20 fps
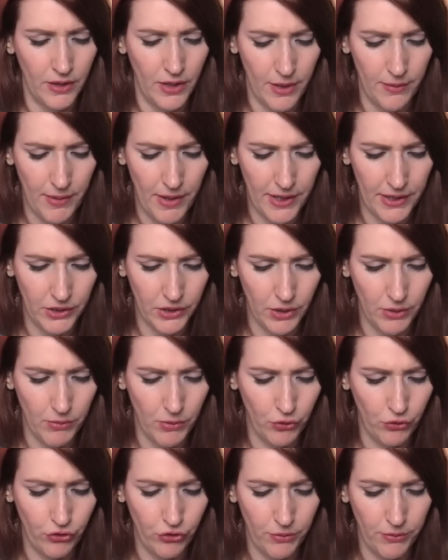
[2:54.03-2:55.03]
I'm highly
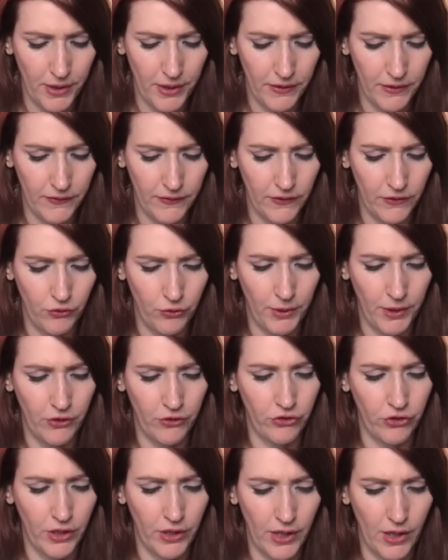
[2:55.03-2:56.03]
emotional about this
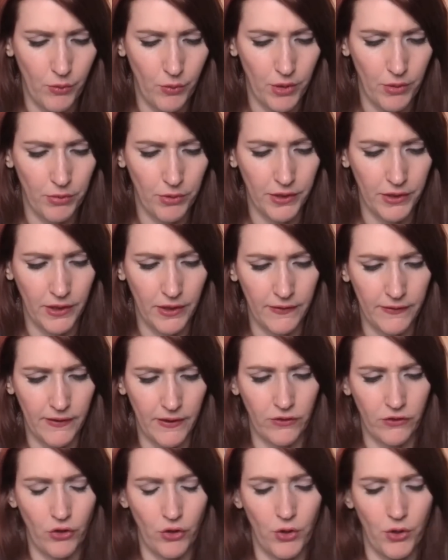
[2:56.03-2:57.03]
situation. I want to bring things
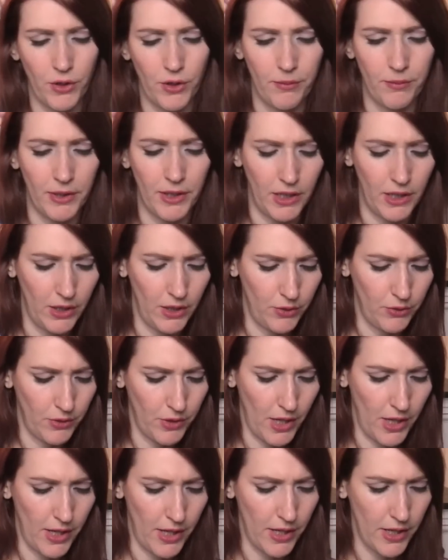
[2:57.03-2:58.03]
into harmony.
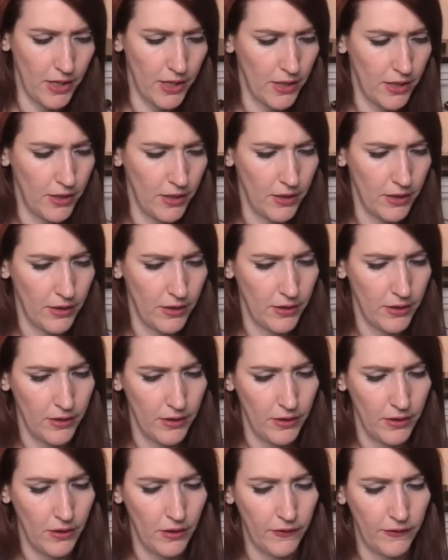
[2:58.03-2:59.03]
Okay.
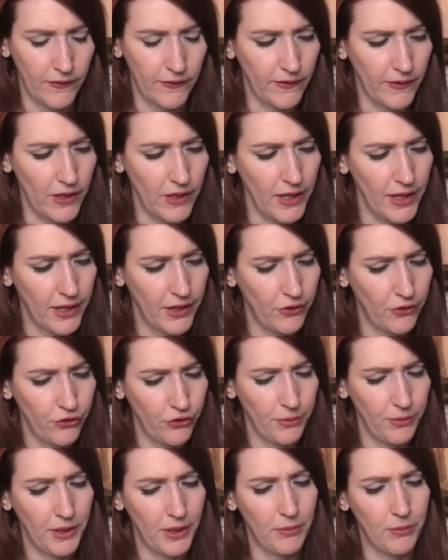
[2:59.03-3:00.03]
So there's a lot of
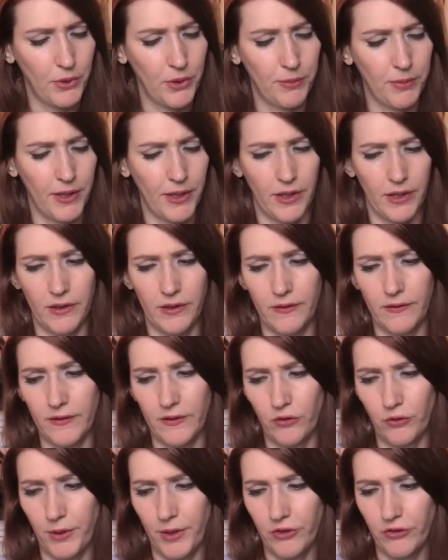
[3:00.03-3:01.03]
energy being put behind this
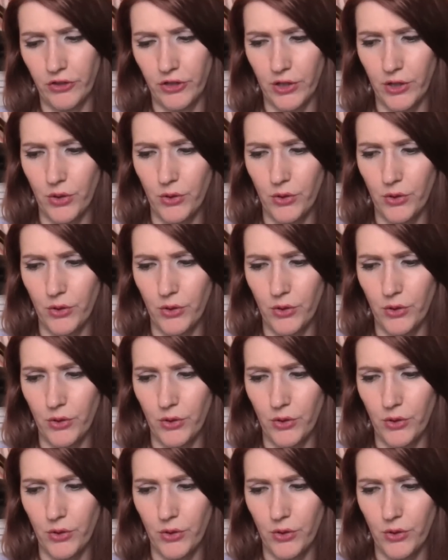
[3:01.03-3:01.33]
situation.